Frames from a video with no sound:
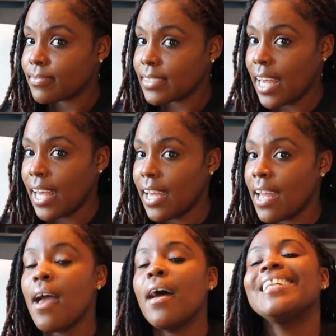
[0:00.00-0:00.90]

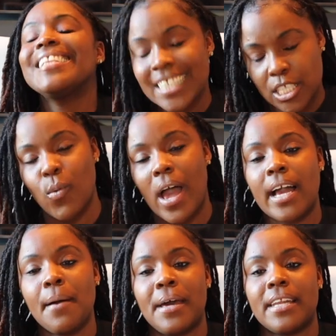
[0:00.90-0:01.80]
Okay? This is why
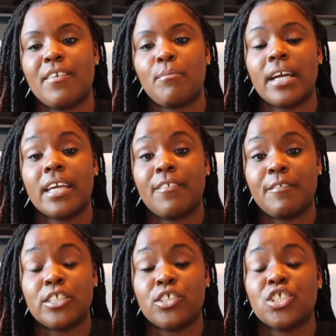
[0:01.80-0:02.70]
competitive market
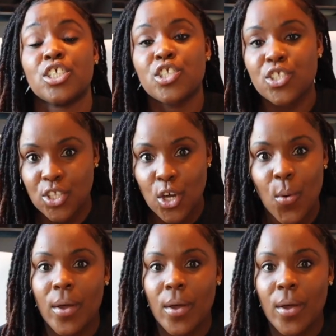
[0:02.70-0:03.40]
research is so